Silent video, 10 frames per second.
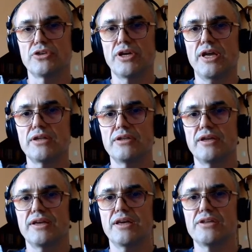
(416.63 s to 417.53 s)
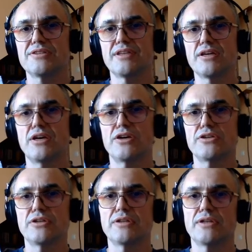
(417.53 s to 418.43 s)
your hand against a
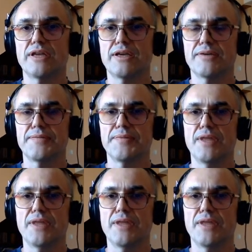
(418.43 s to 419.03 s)
card in the deck.